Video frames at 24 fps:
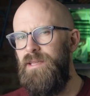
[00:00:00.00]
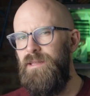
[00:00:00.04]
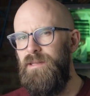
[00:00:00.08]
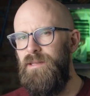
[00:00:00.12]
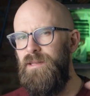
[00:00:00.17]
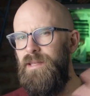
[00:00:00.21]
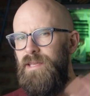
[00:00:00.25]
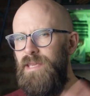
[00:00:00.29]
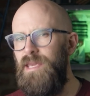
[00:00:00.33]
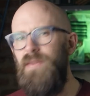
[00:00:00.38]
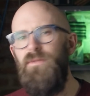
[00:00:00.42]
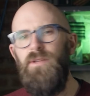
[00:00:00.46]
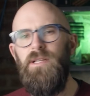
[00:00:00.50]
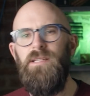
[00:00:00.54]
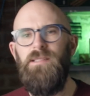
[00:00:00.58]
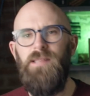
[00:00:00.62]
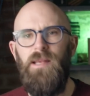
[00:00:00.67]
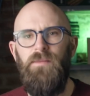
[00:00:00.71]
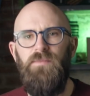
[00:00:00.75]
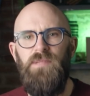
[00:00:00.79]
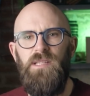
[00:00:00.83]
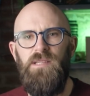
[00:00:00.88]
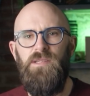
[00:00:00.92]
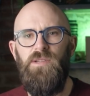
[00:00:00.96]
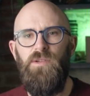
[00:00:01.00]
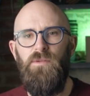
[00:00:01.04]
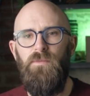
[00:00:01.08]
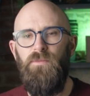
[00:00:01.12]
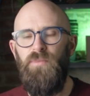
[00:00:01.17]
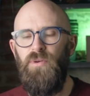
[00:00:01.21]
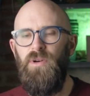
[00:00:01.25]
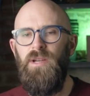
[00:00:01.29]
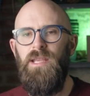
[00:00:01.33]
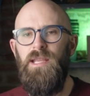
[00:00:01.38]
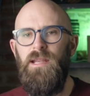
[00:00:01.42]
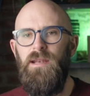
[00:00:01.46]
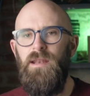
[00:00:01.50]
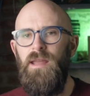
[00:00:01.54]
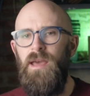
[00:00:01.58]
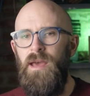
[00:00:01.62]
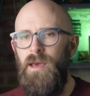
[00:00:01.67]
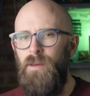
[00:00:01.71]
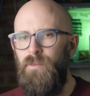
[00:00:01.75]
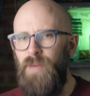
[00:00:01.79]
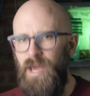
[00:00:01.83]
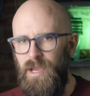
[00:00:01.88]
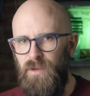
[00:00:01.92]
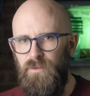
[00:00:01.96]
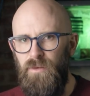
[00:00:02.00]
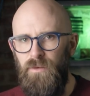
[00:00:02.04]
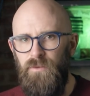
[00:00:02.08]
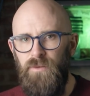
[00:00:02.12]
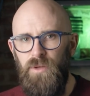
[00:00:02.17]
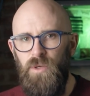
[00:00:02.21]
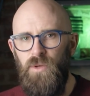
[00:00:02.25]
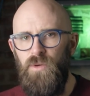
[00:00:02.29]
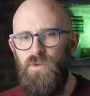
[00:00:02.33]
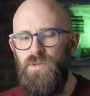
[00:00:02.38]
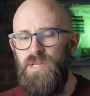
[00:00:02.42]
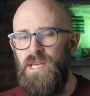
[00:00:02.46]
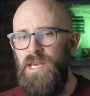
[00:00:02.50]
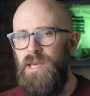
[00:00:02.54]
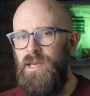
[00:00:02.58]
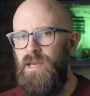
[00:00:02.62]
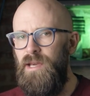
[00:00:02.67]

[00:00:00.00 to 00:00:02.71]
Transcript: and even attempted to preen, peck for food,